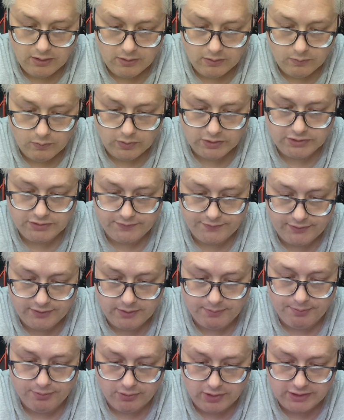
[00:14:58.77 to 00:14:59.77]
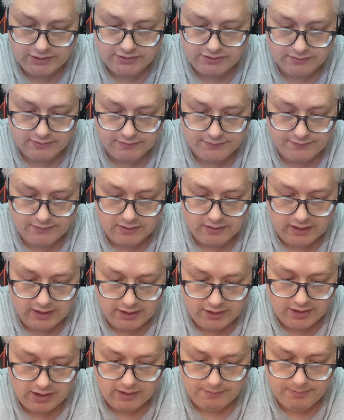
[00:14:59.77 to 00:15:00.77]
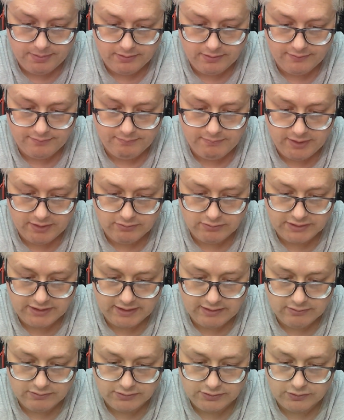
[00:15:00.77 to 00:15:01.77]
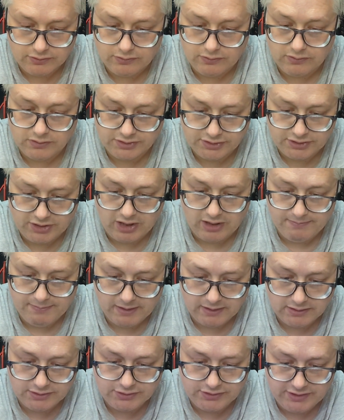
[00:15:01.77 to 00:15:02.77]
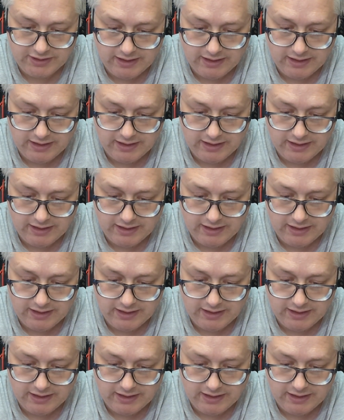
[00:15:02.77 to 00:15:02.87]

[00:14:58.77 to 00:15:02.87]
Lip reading: which for the price of a couple of meal deals or Starbucks